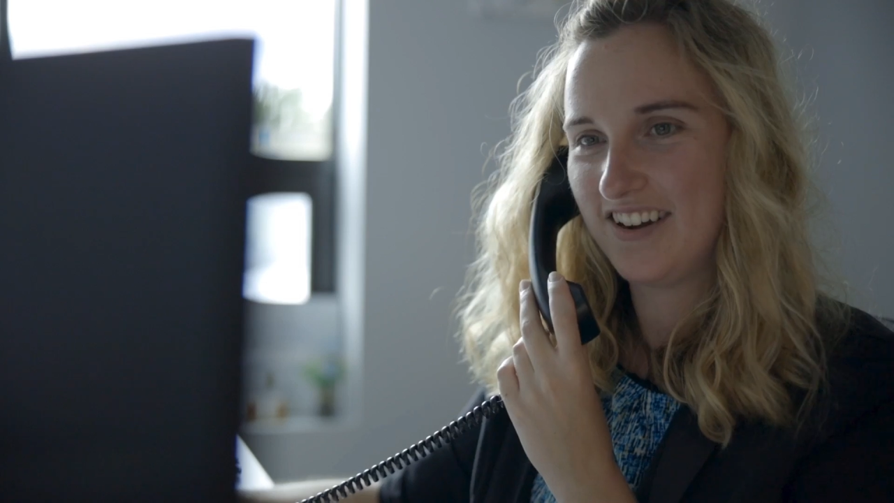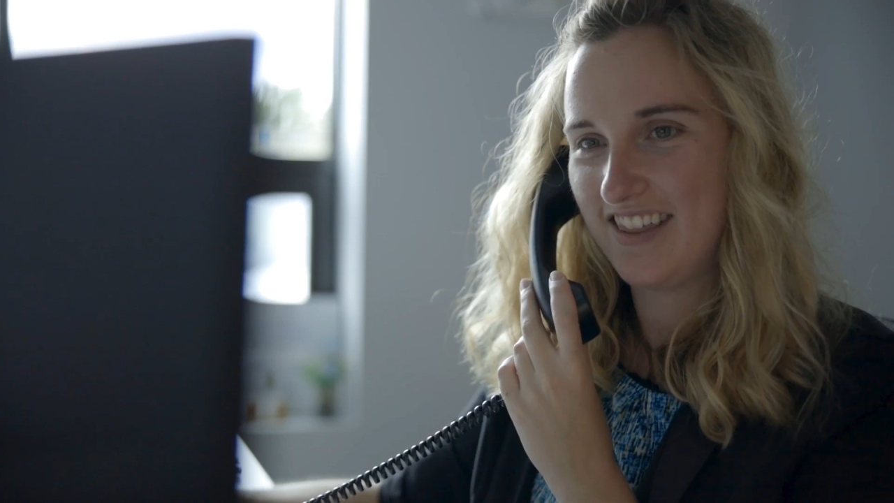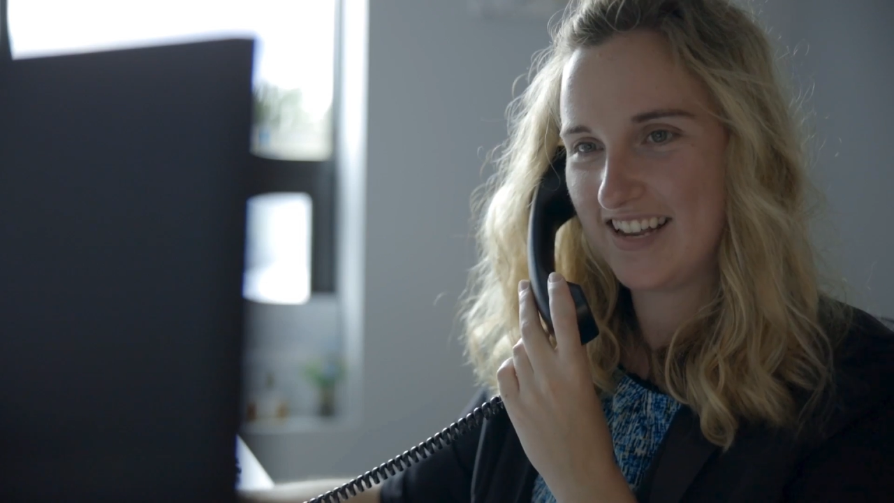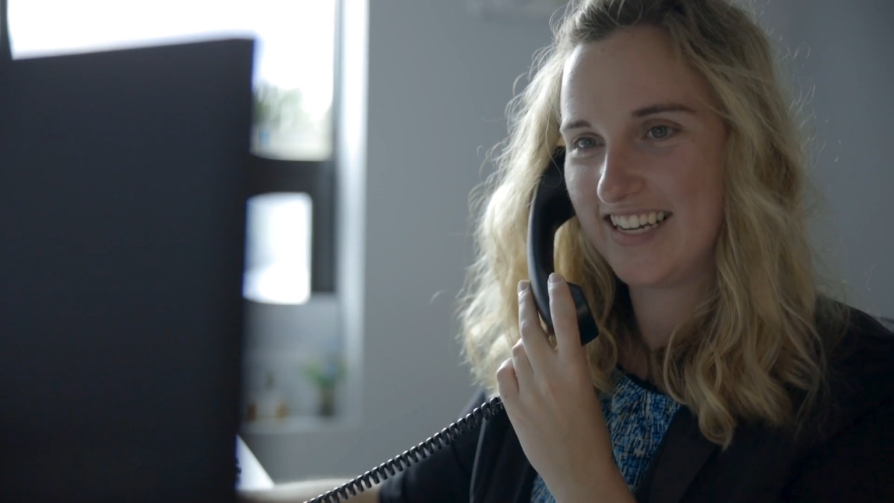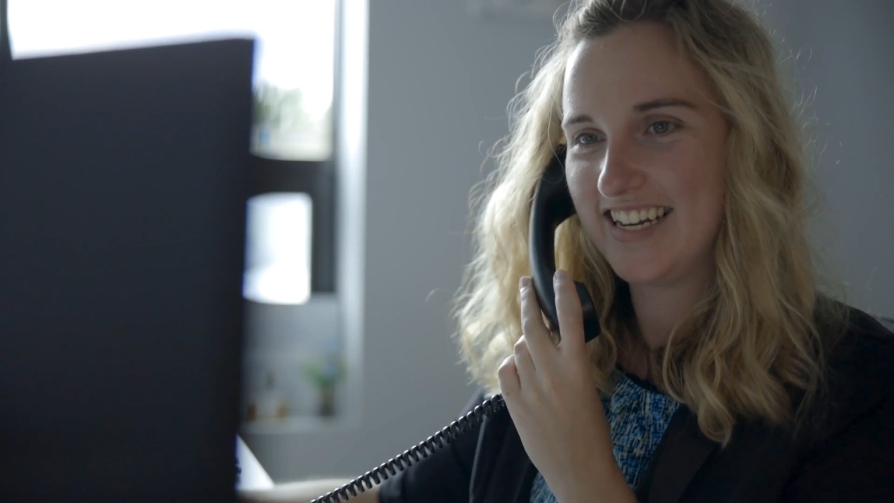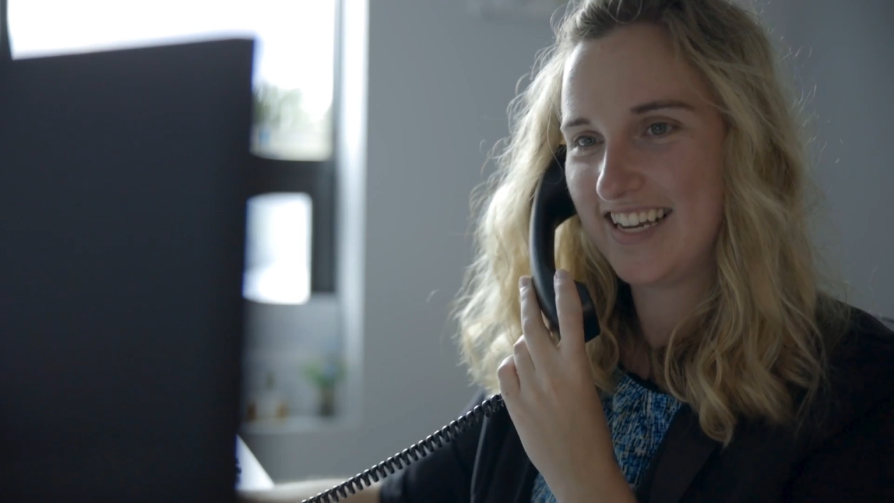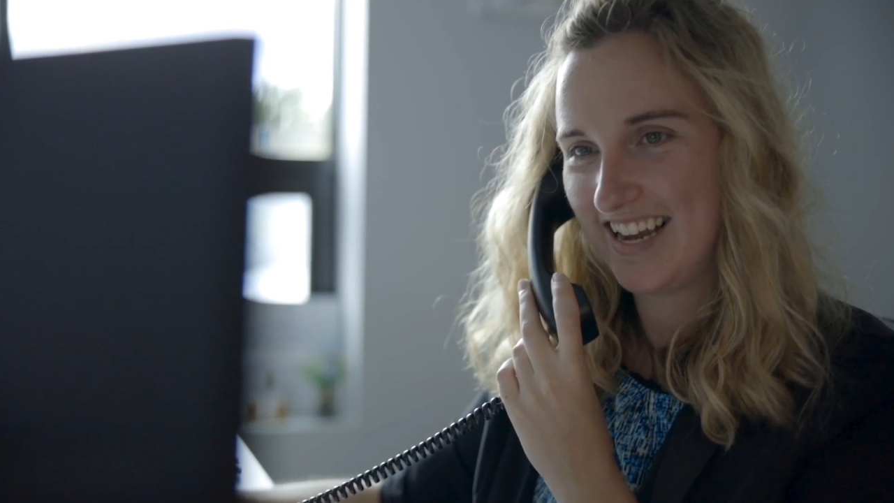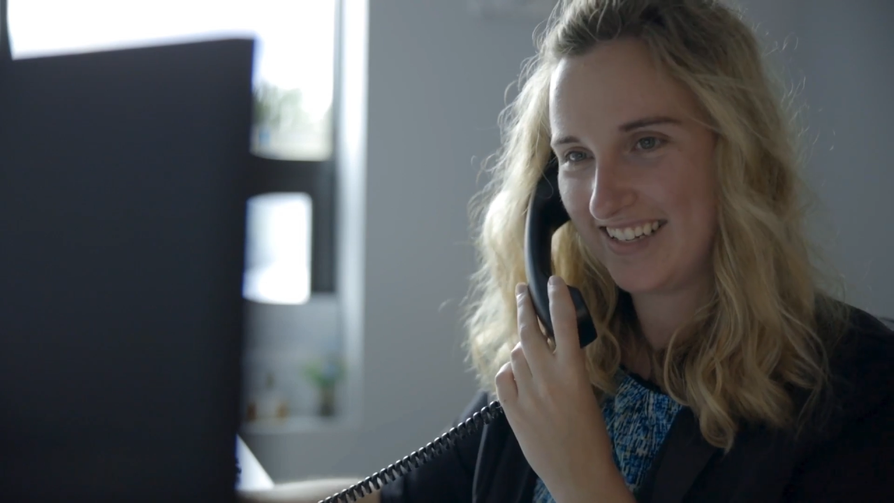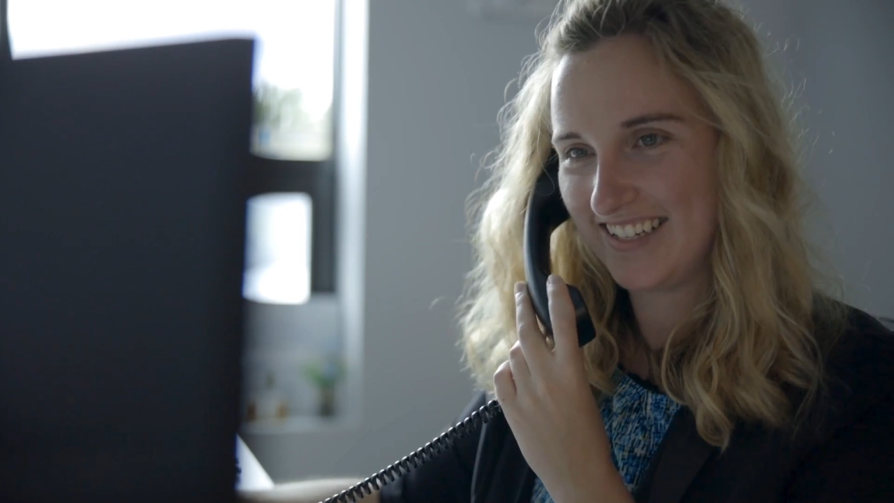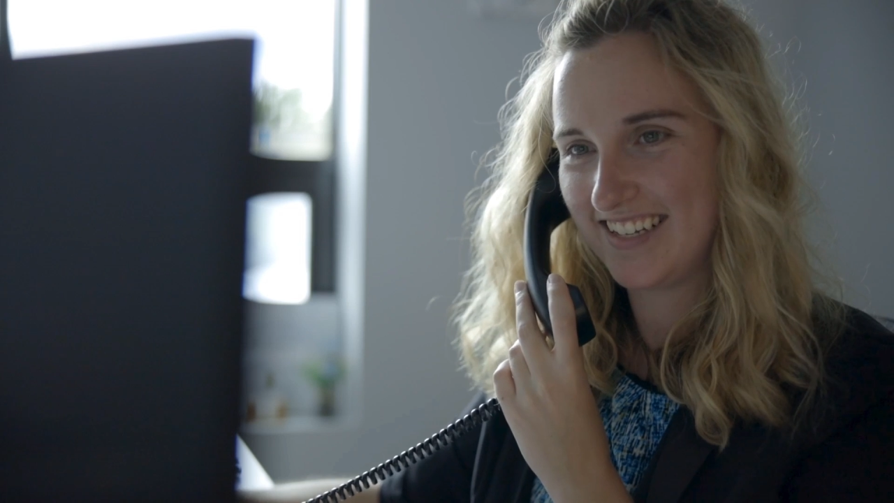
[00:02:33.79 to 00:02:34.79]
That helps provide
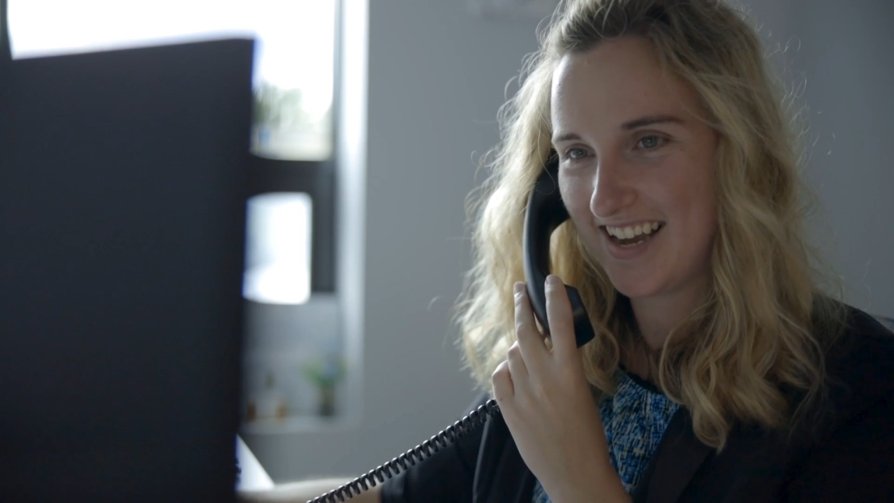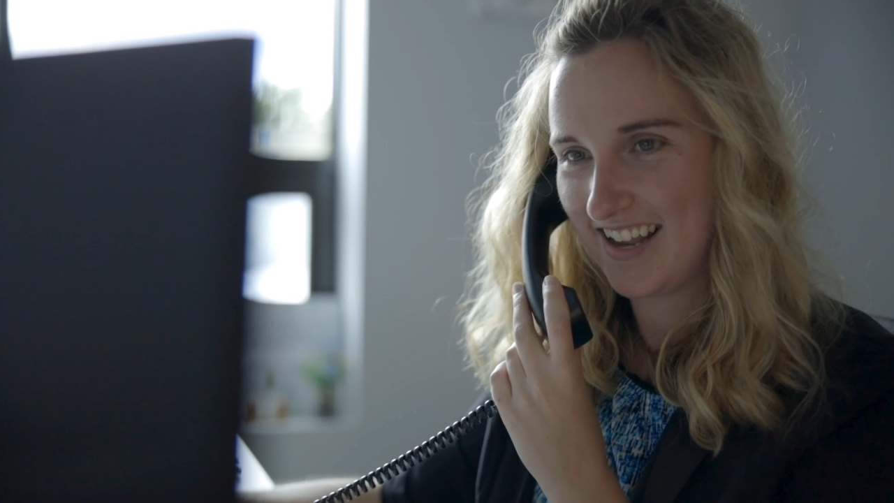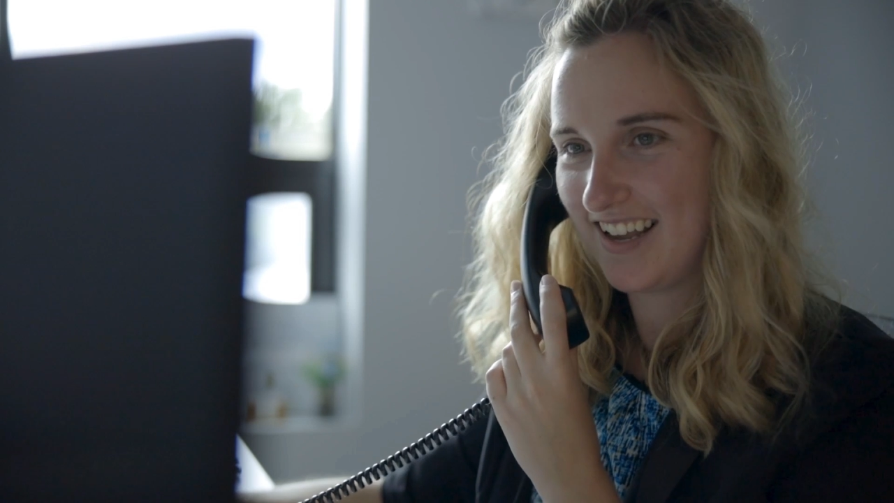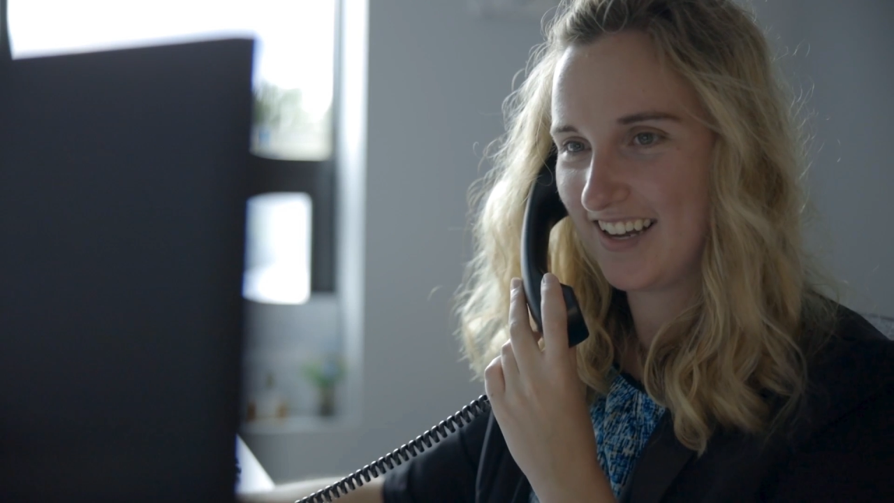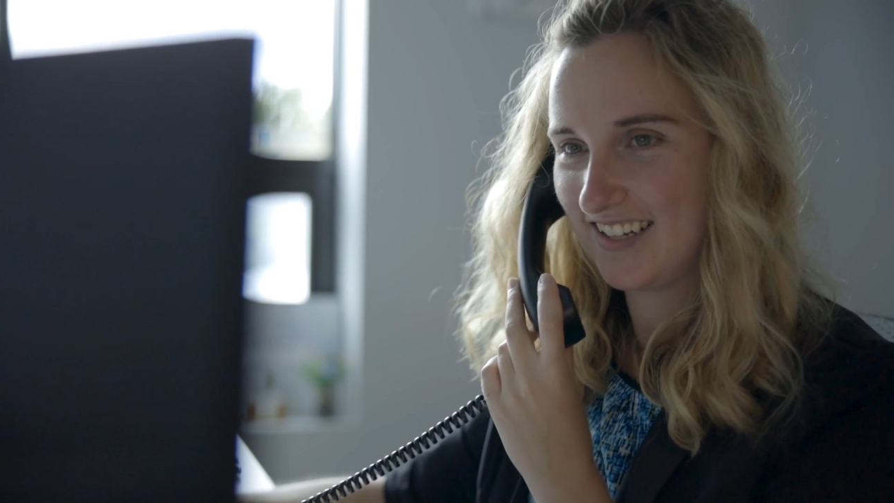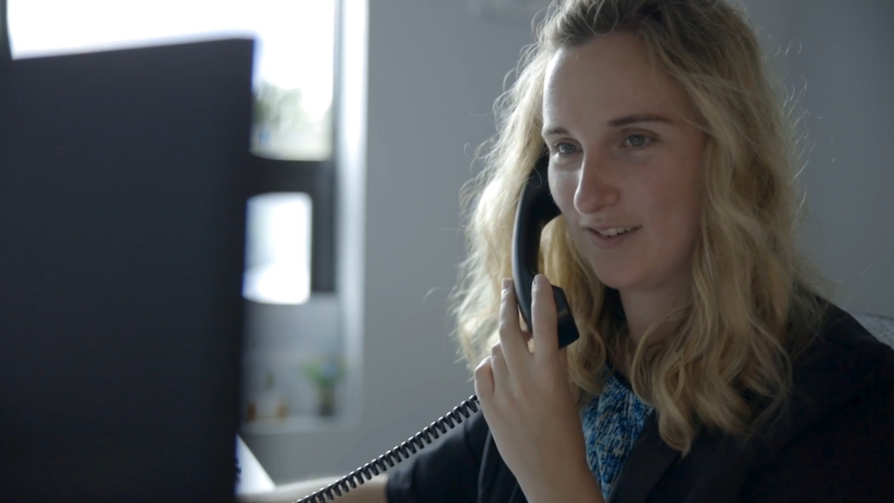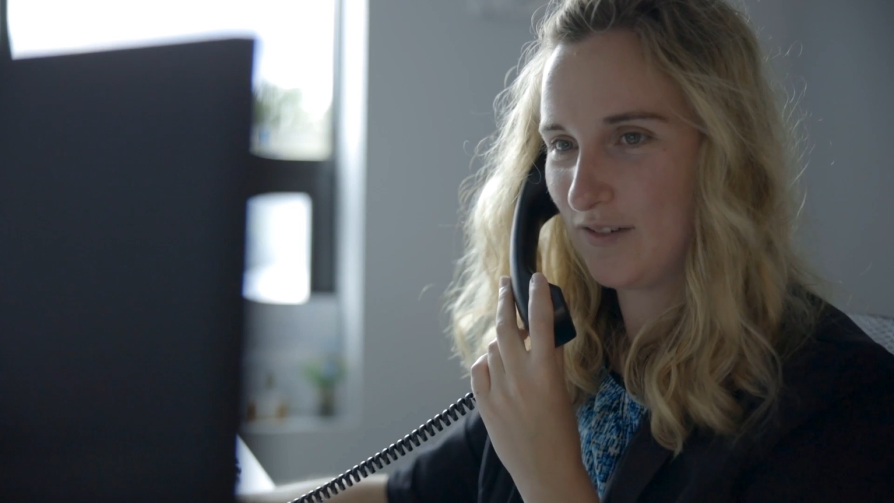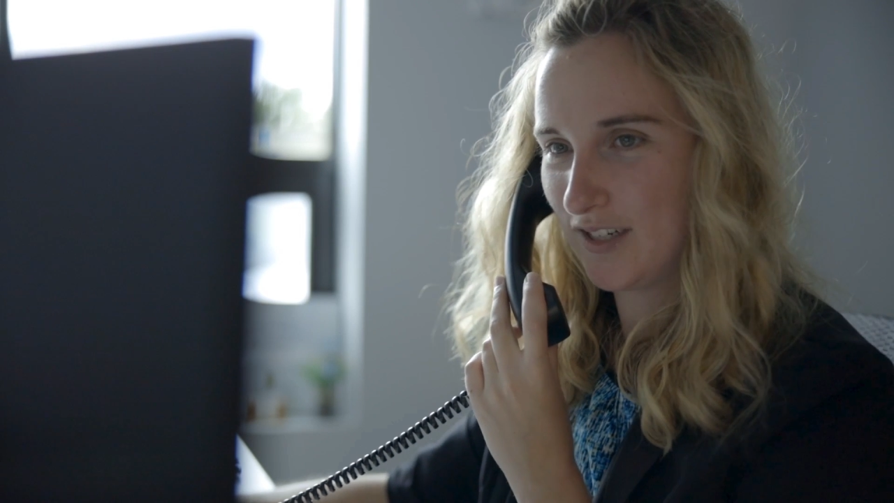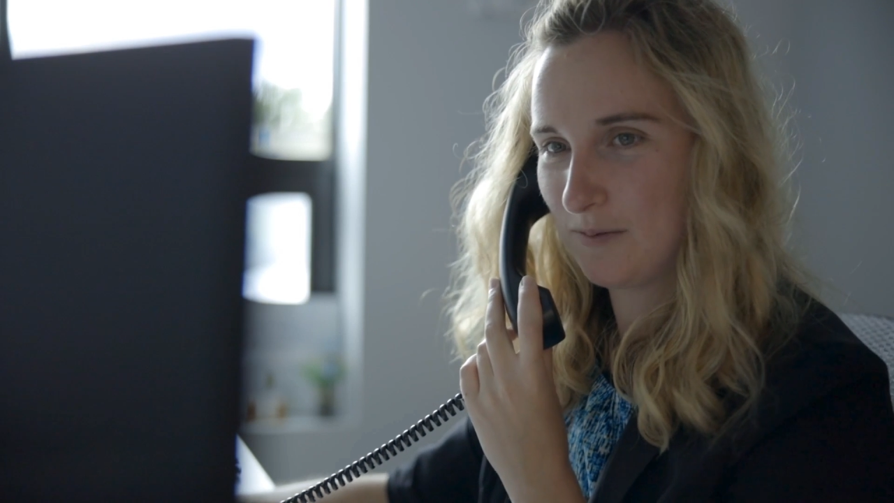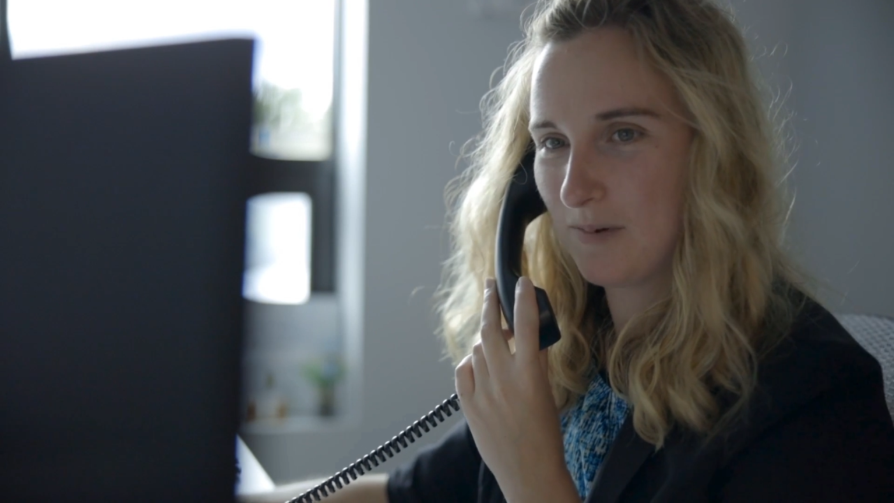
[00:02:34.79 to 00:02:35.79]
assurance that it's going to get
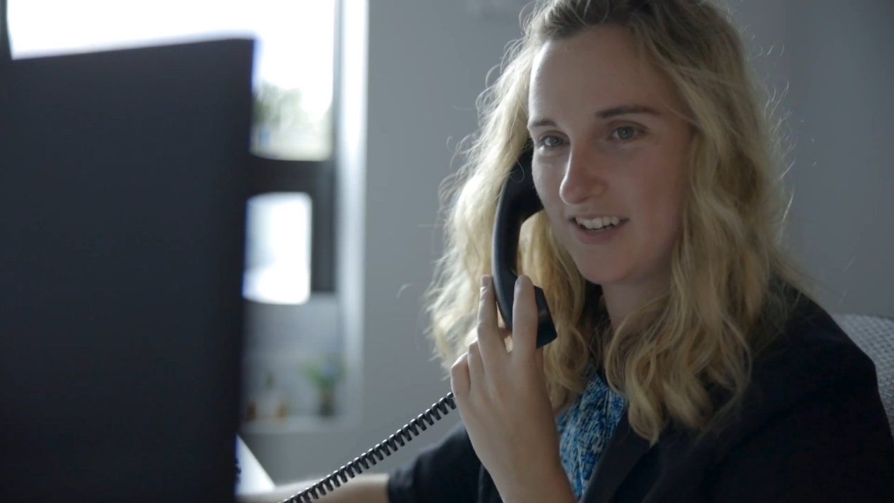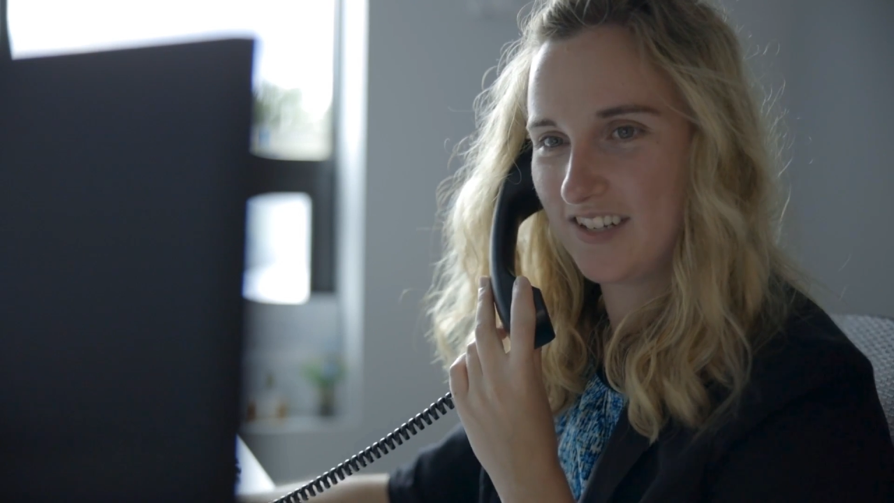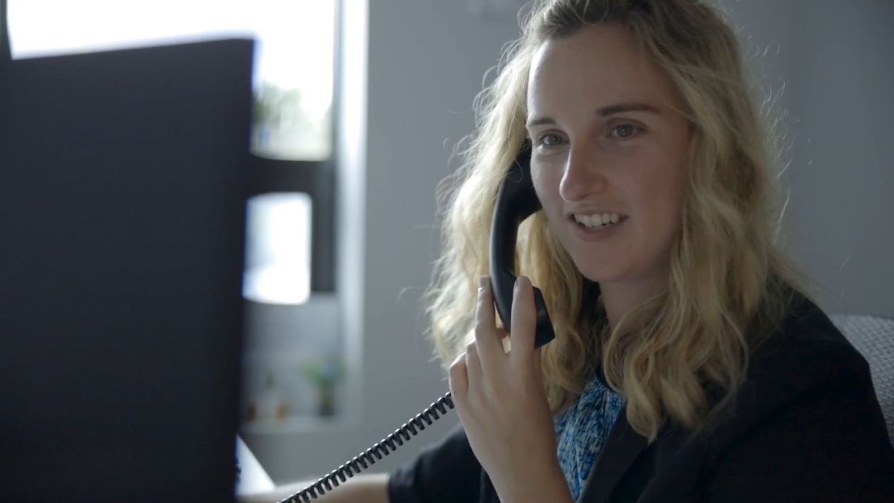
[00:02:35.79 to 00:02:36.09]
done quickly,